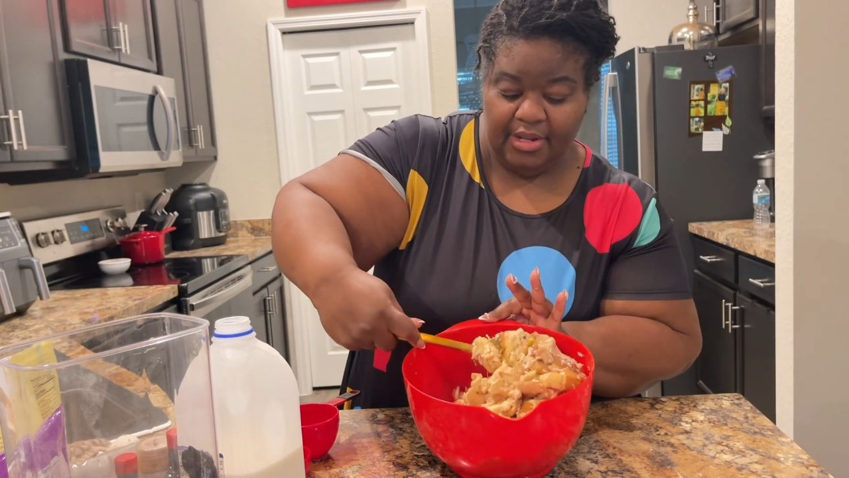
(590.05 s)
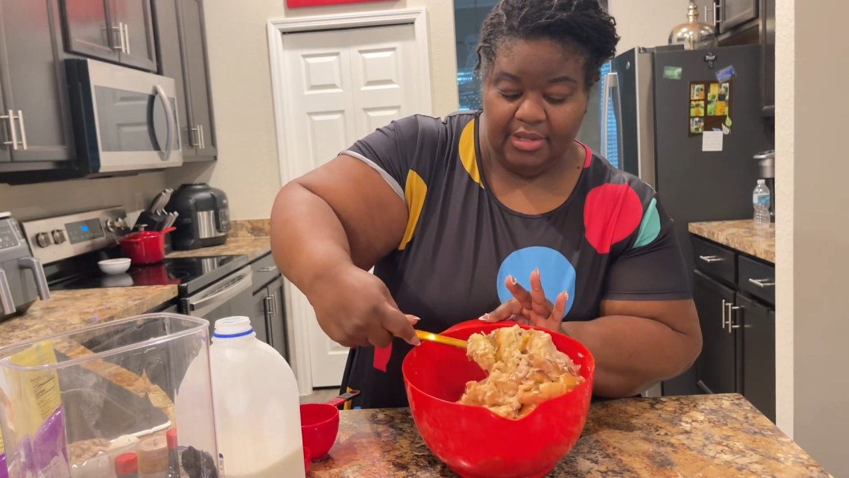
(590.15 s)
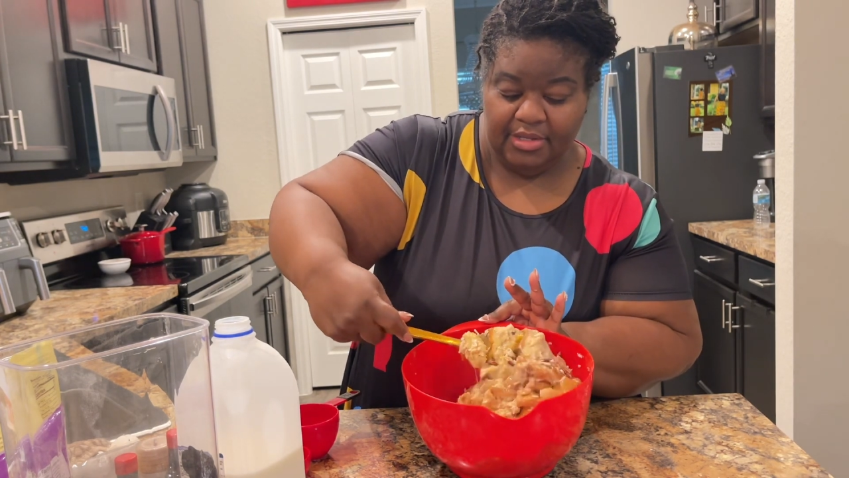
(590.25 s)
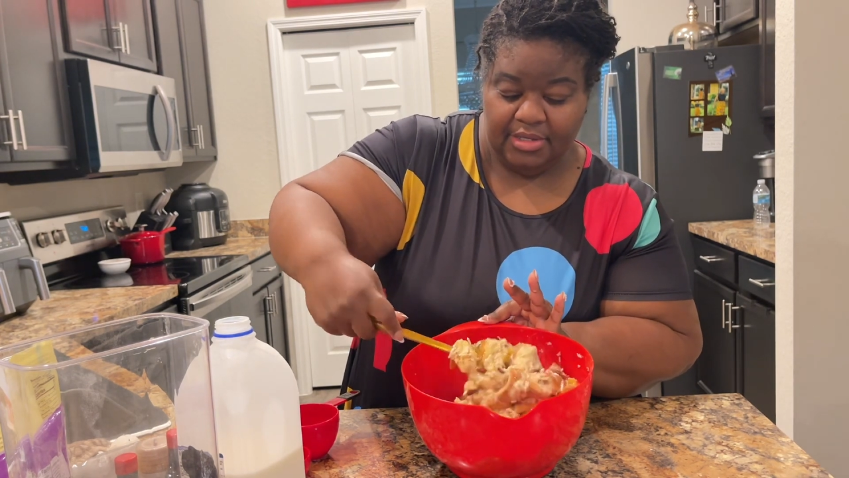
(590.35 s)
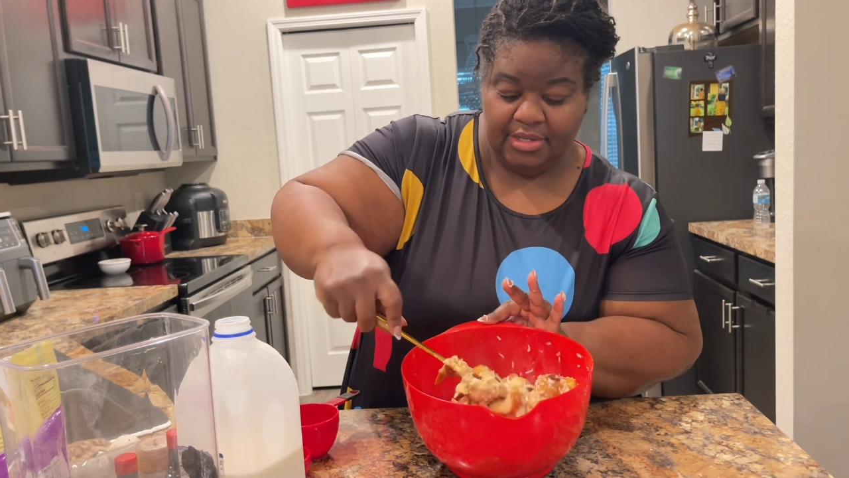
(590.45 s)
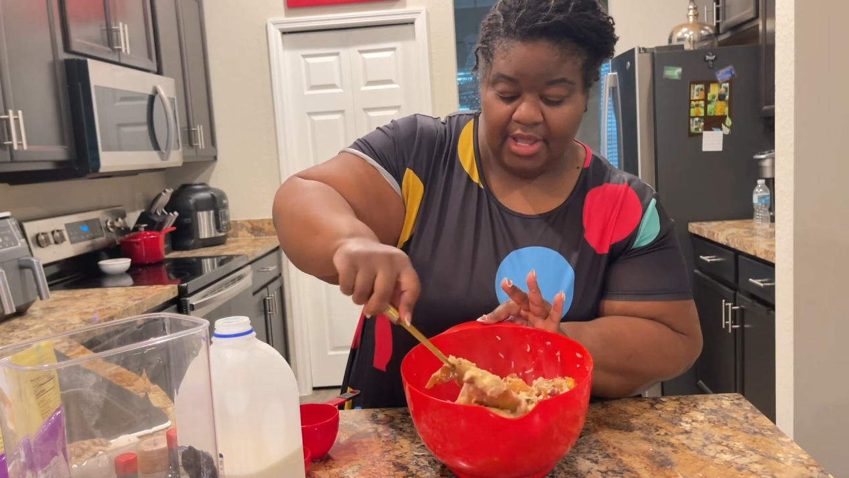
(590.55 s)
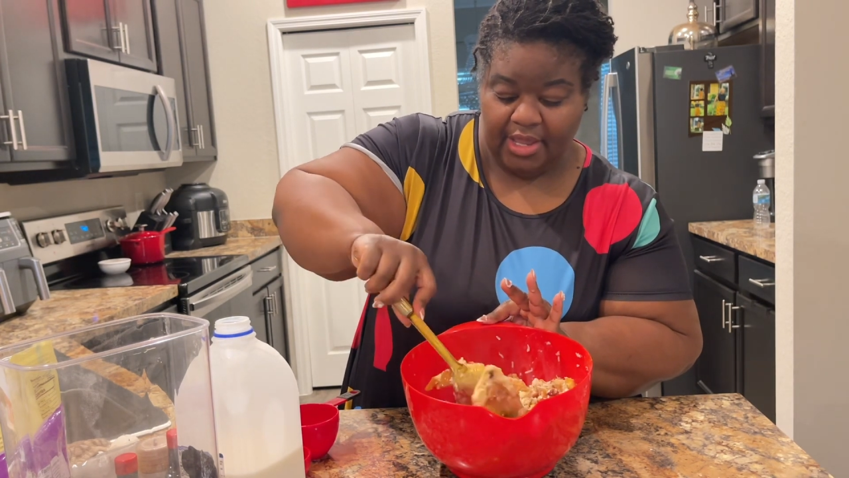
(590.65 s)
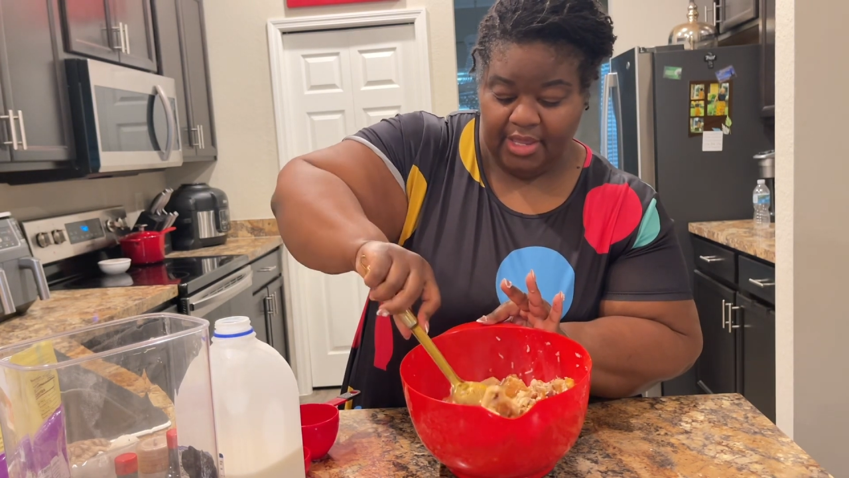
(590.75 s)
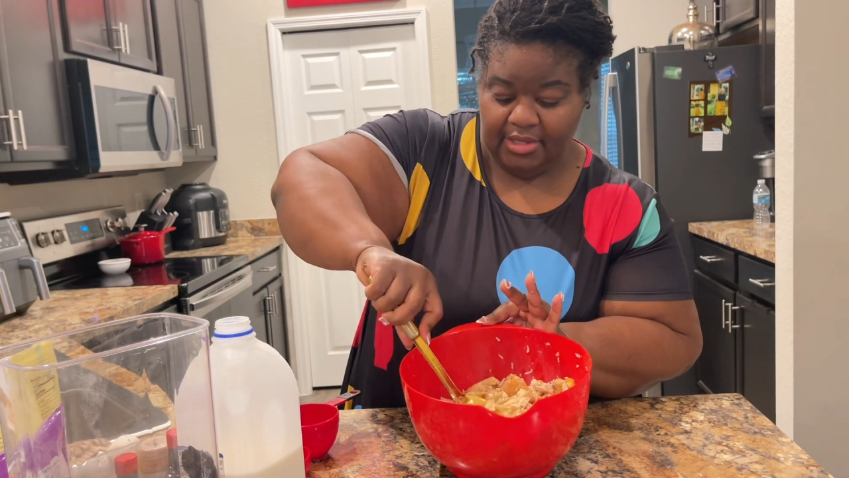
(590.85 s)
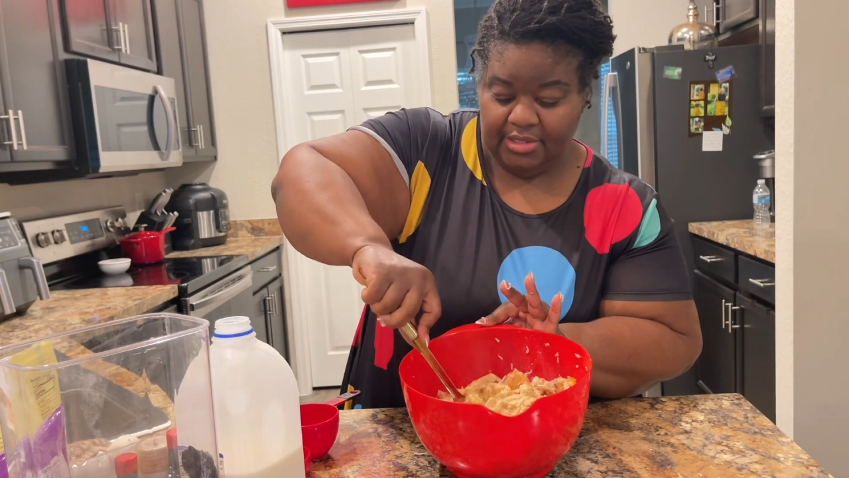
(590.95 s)
looks
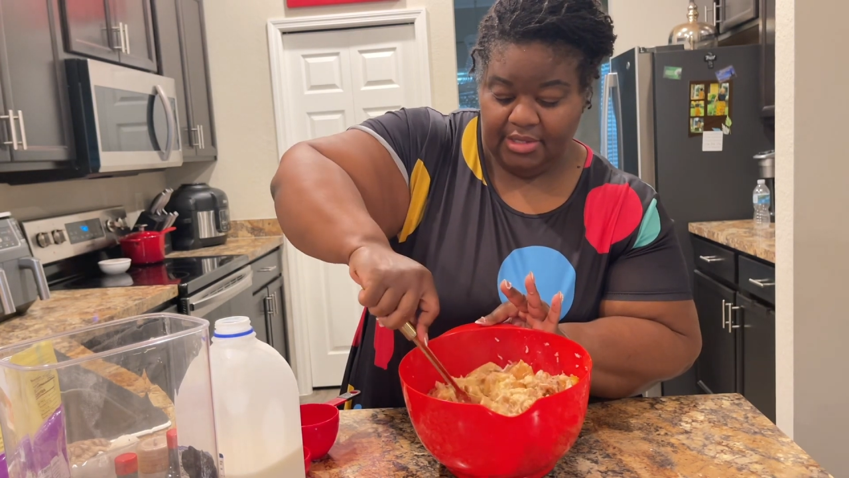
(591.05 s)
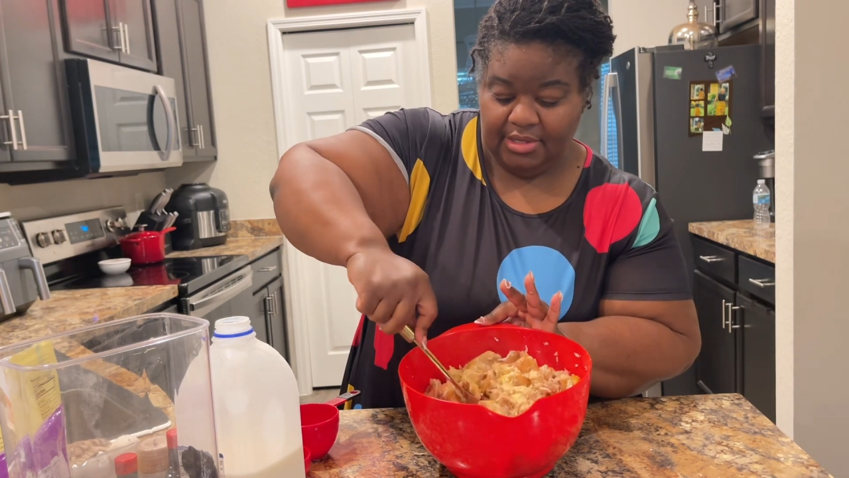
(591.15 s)
like it's